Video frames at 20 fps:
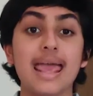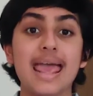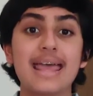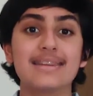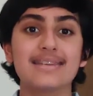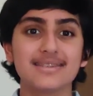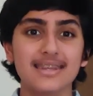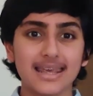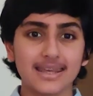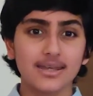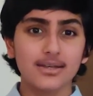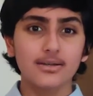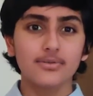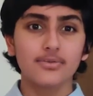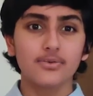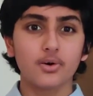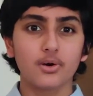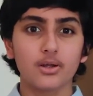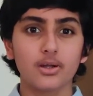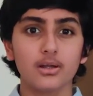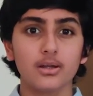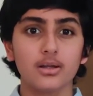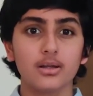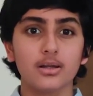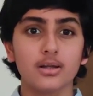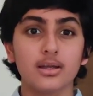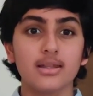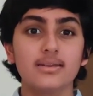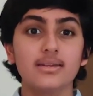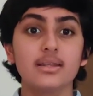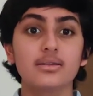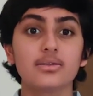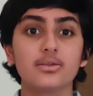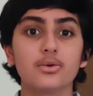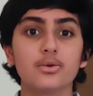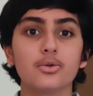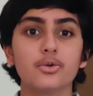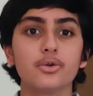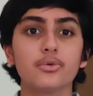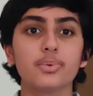And second of all, there is
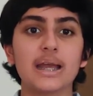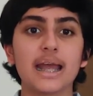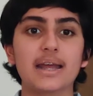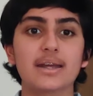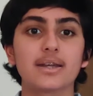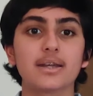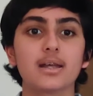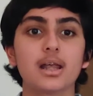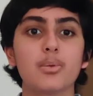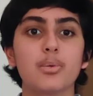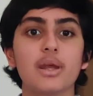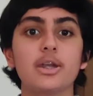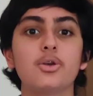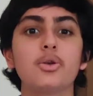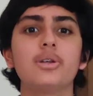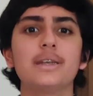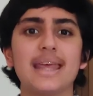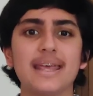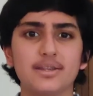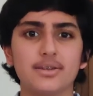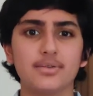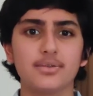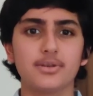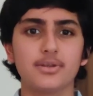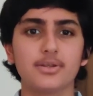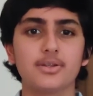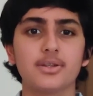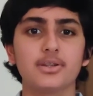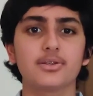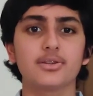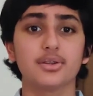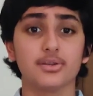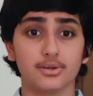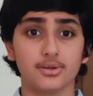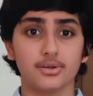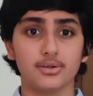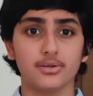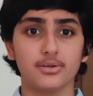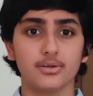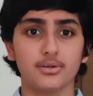no known practical way to test for its
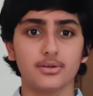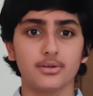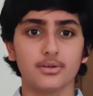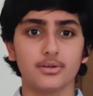existence.